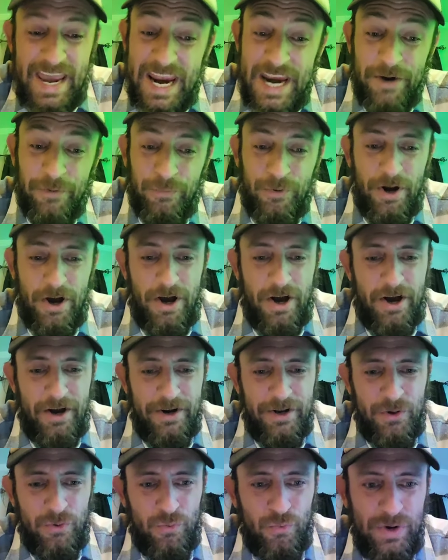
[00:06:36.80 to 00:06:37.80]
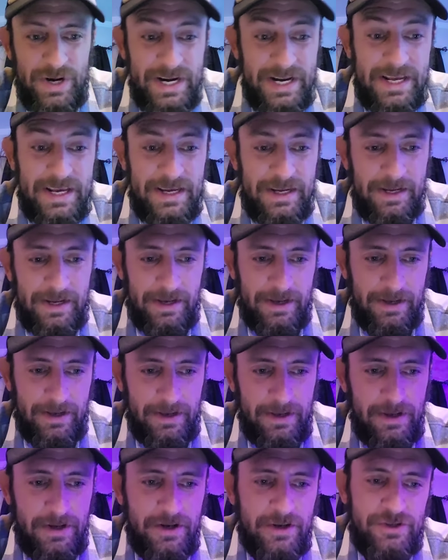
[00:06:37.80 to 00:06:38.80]
A-Rod winning.
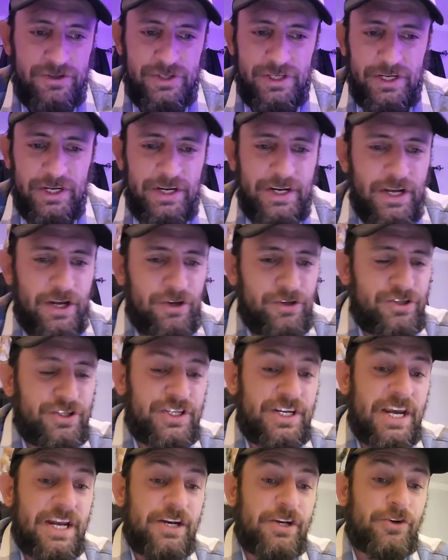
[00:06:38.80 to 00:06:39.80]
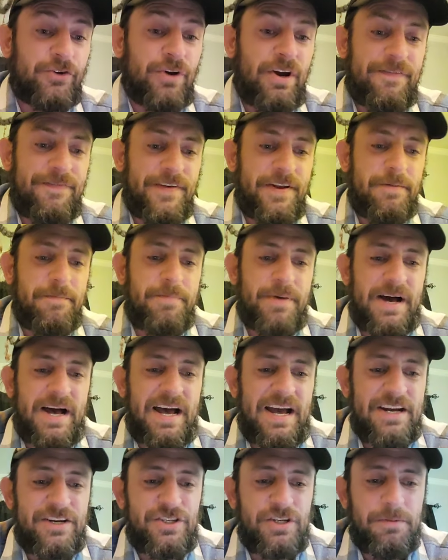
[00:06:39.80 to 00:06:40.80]
Citadel's Ken Griffin
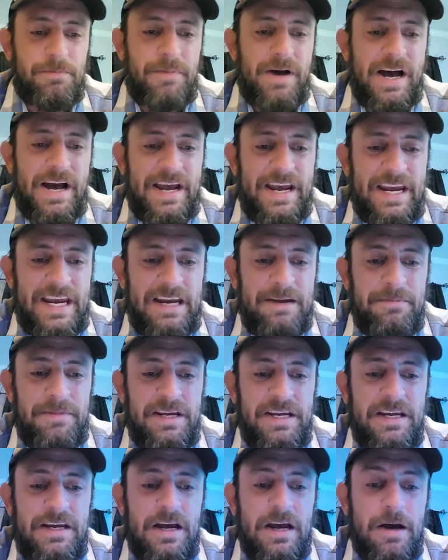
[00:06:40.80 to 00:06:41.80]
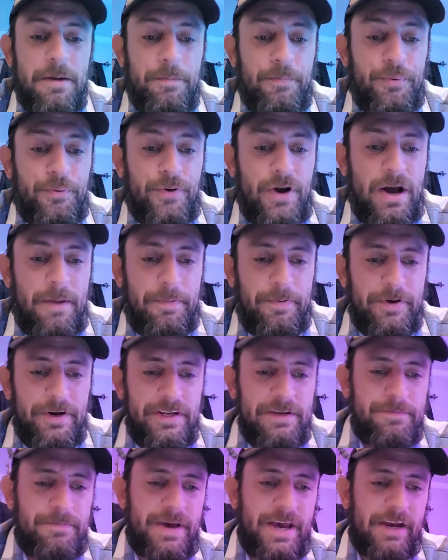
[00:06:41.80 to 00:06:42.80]
buys Miami
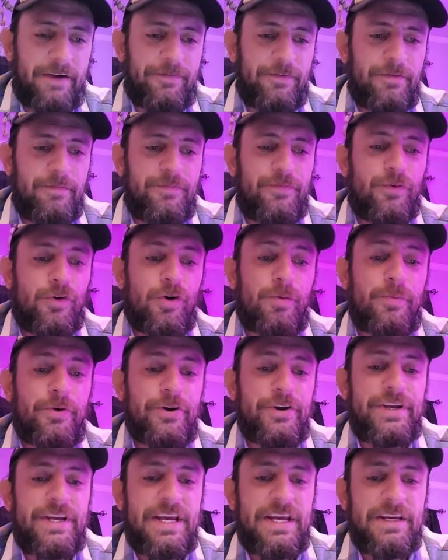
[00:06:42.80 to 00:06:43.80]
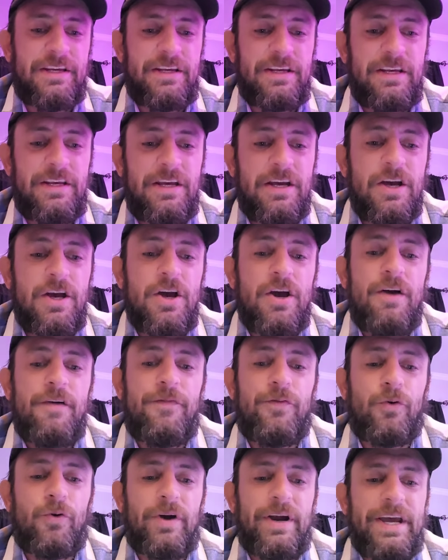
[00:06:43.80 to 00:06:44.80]
property back from former Yankee
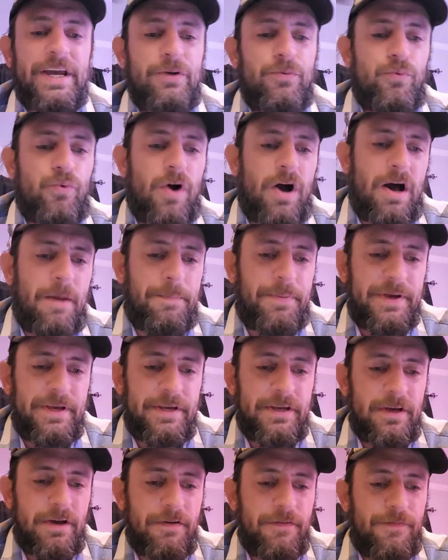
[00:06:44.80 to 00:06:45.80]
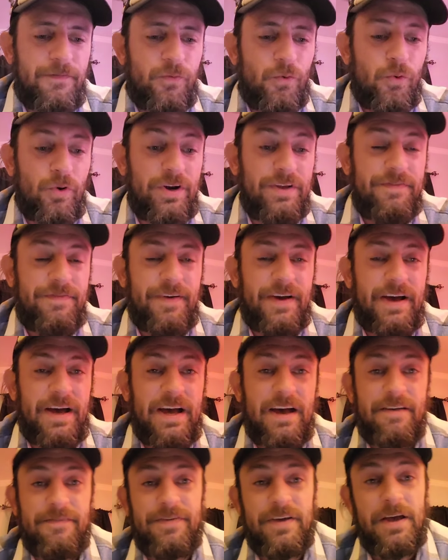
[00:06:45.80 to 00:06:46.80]
for a whopping
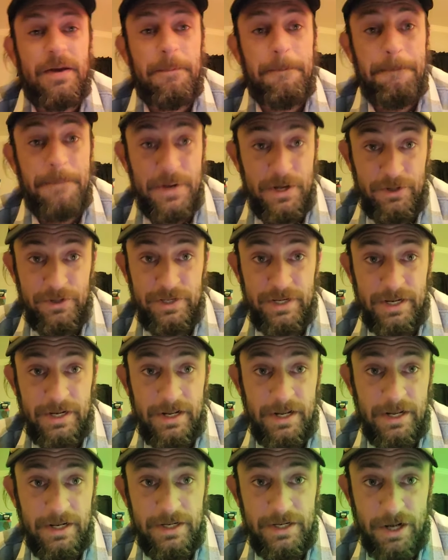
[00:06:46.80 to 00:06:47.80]
$45 million.